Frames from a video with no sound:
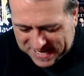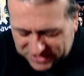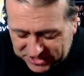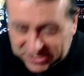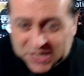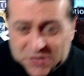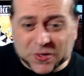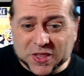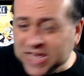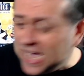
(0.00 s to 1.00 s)
So
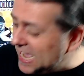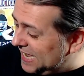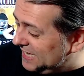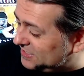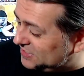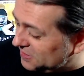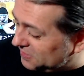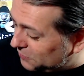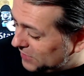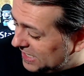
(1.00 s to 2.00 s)
that is the
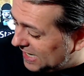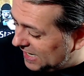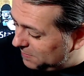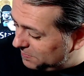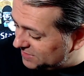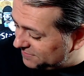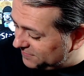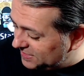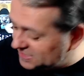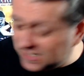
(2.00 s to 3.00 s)
3 games
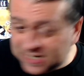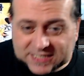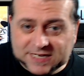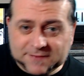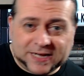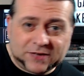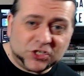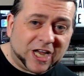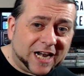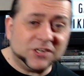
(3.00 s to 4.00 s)
for the CEX £10
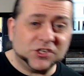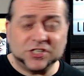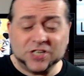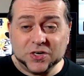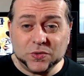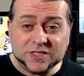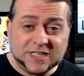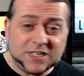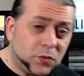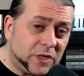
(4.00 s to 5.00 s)
challenge. So
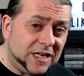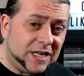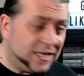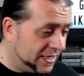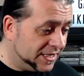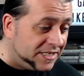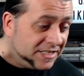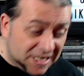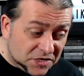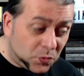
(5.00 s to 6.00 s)
did we
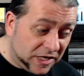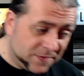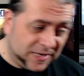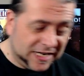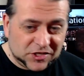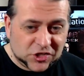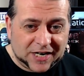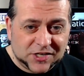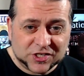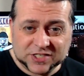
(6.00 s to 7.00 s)
complete the
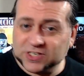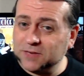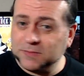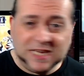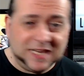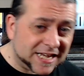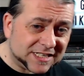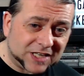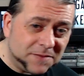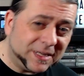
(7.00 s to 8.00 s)
challenge this time?
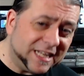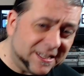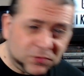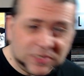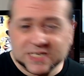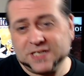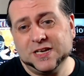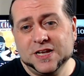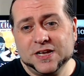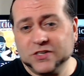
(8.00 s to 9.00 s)
Yes, I believe we did,
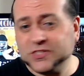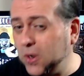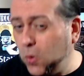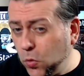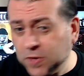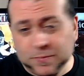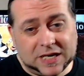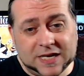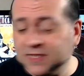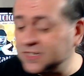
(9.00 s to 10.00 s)
because they're all
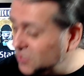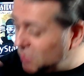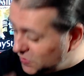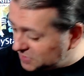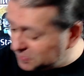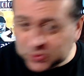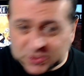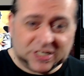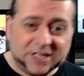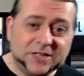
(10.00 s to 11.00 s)
complete. There's no sports
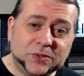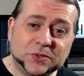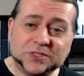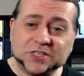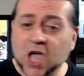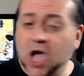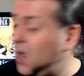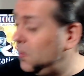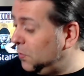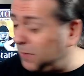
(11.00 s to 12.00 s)
titles.
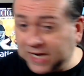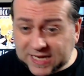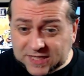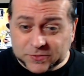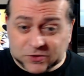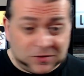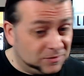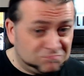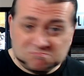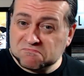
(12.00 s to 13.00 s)
I will play them all.
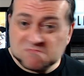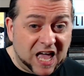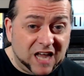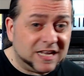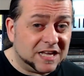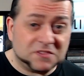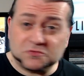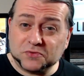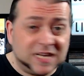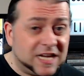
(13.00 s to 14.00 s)
Hell yeah,
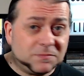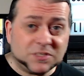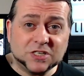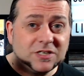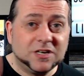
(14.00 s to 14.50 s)
3 games.